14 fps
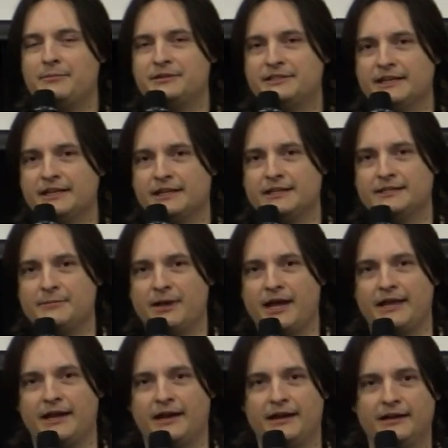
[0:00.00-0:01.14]
Bombadil, he's
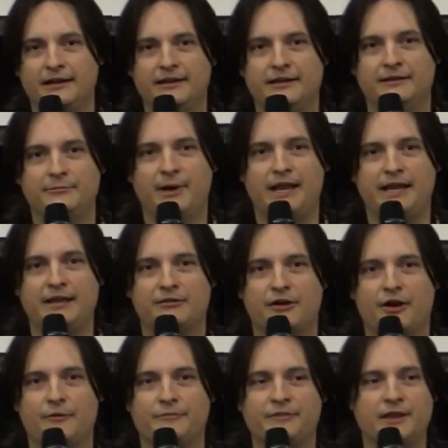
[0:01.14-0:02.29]
my uh, my
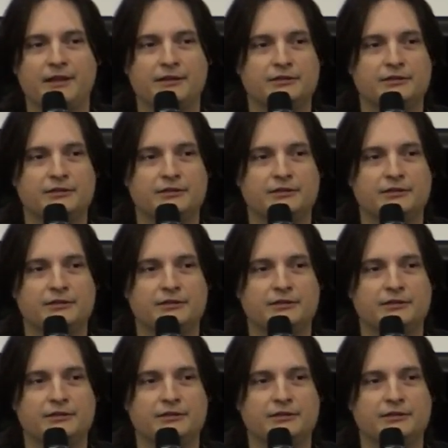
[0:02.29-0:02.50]
hero.